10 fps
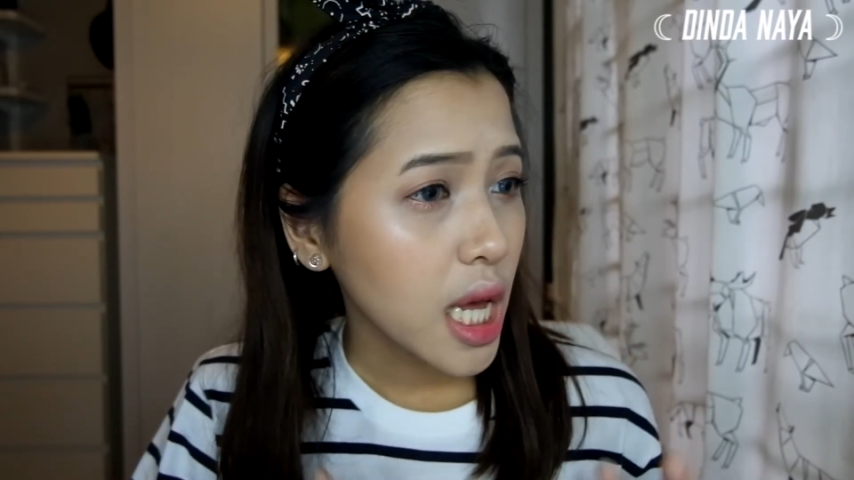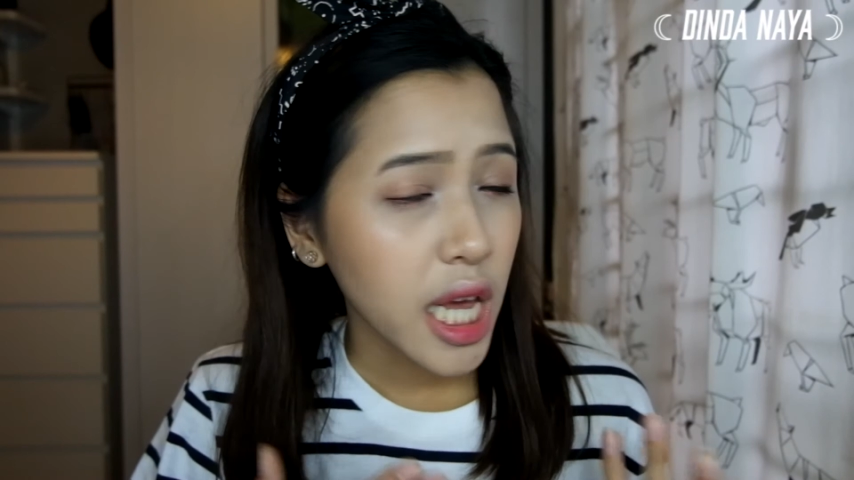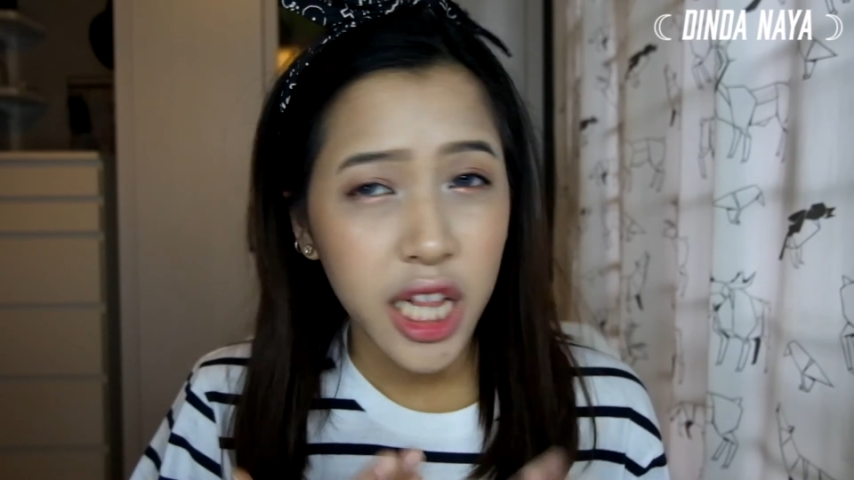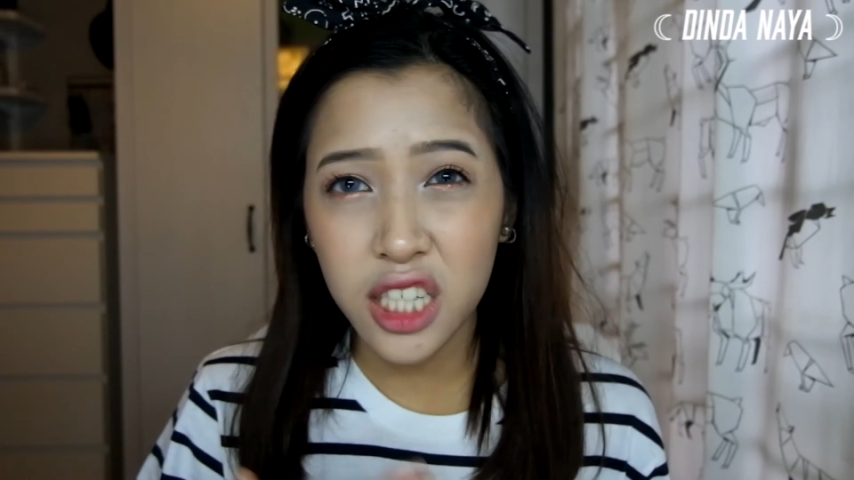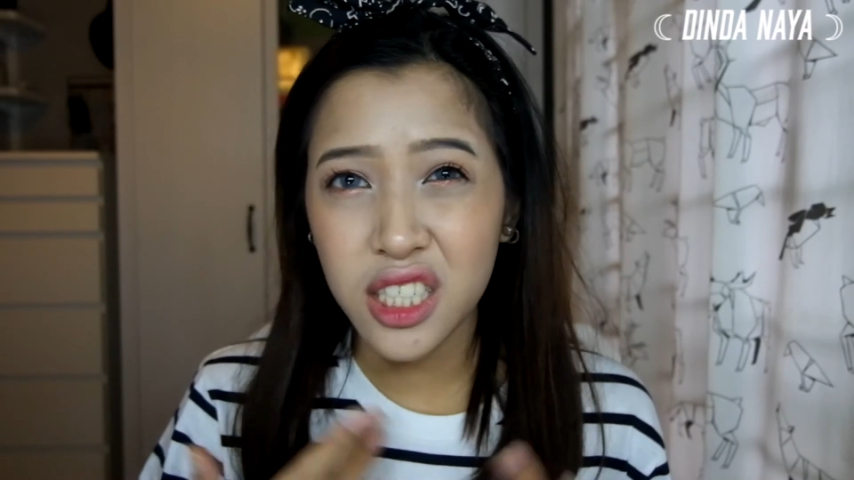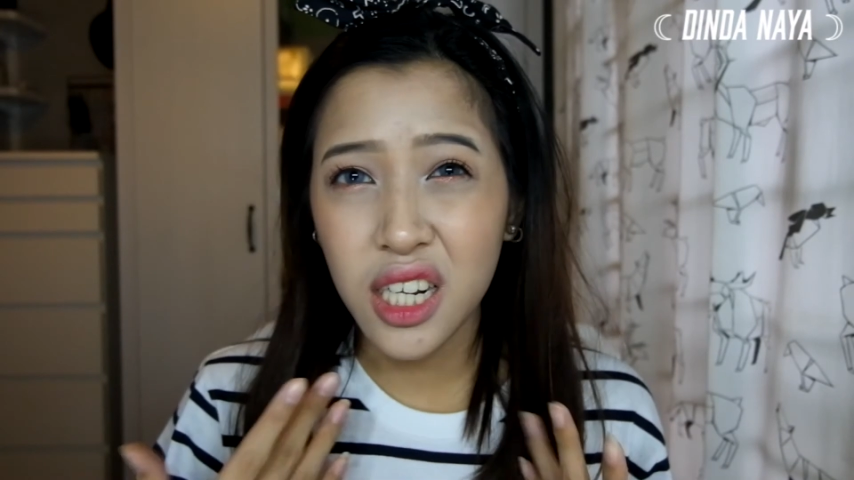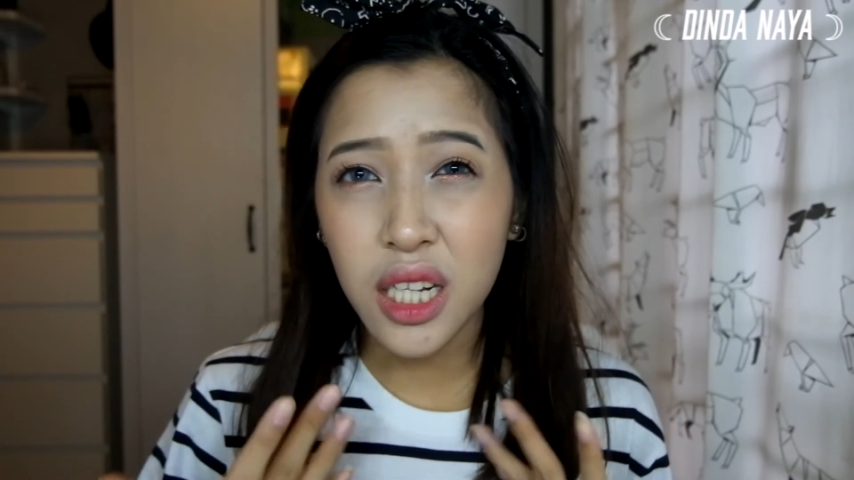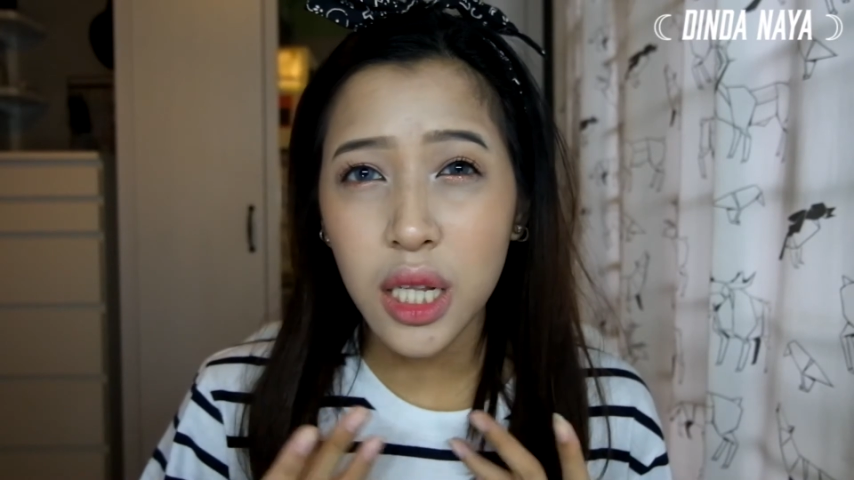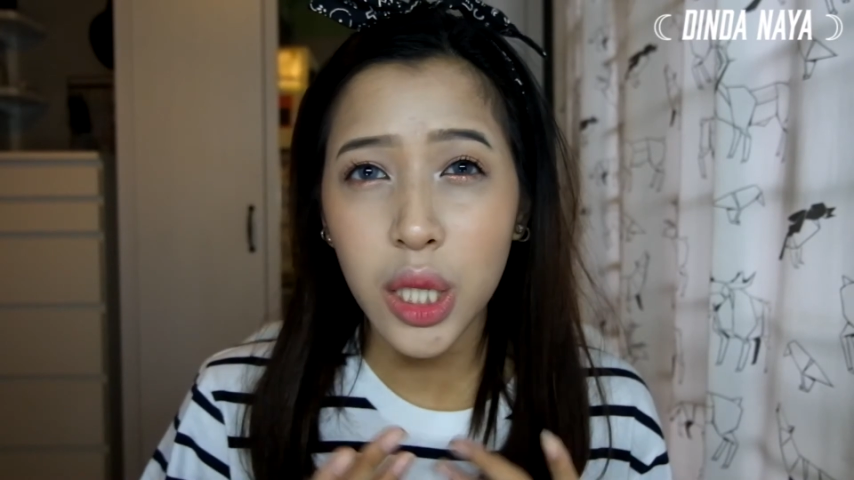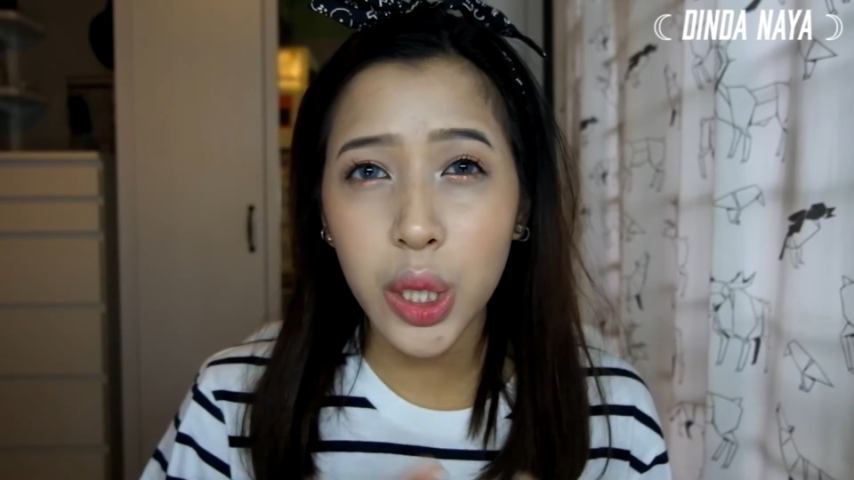it
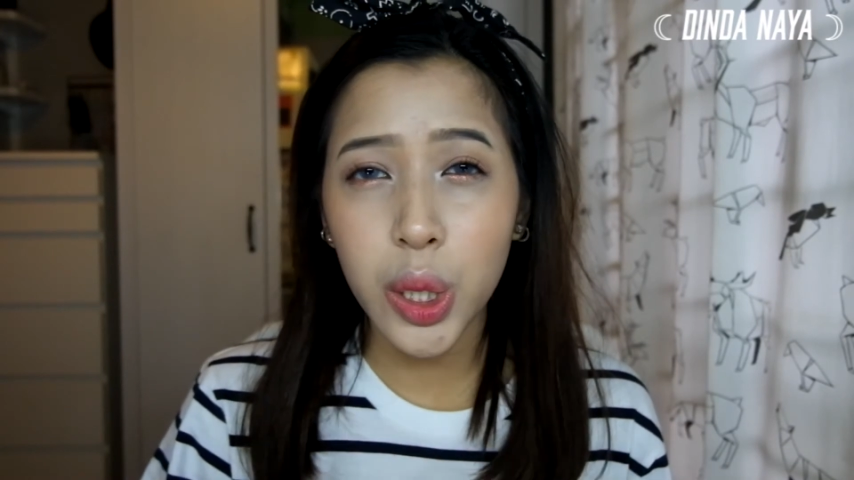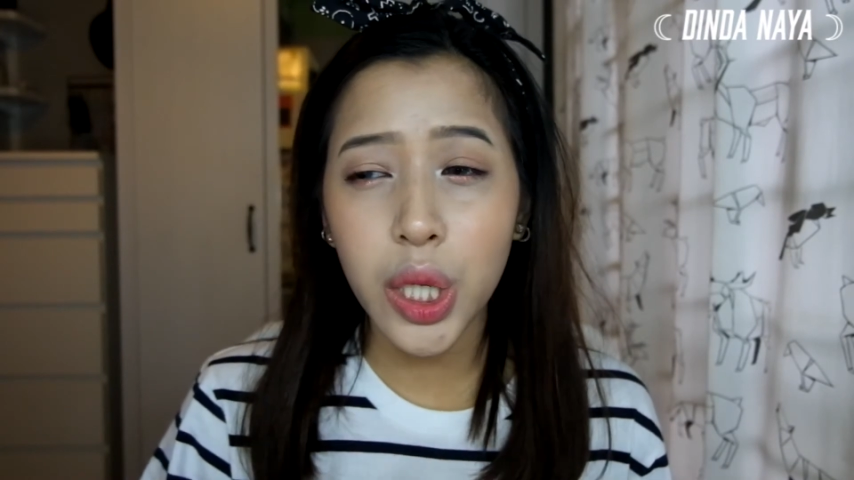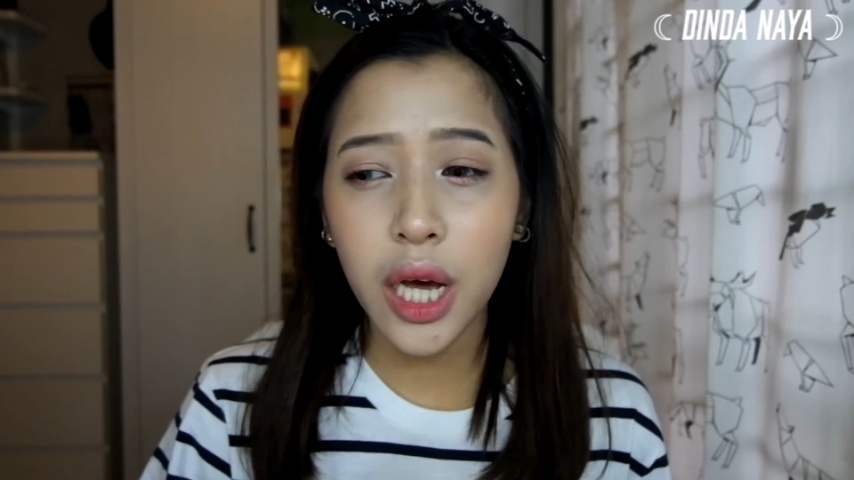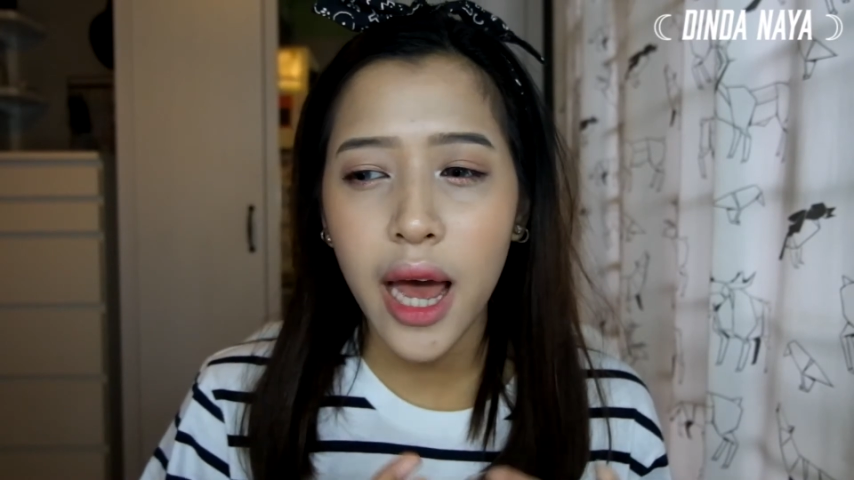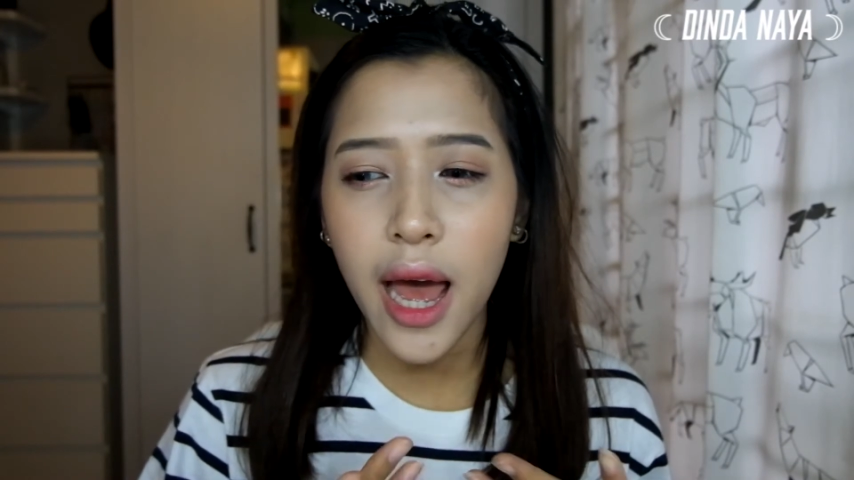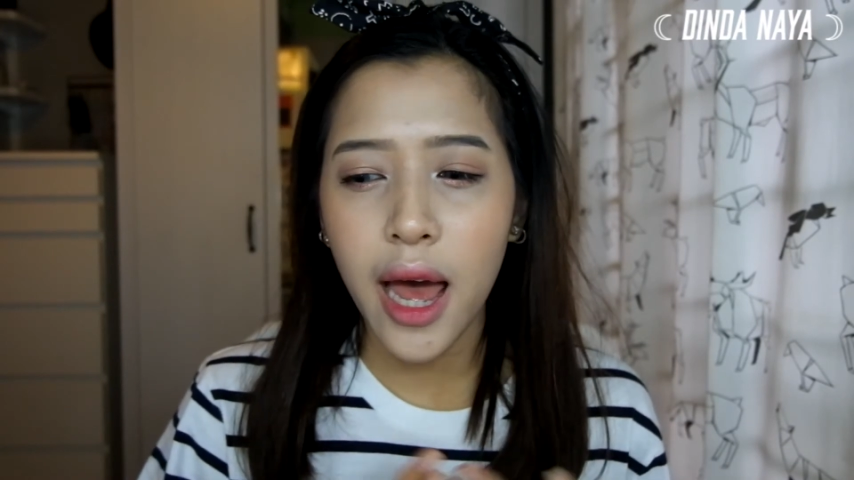doesn't look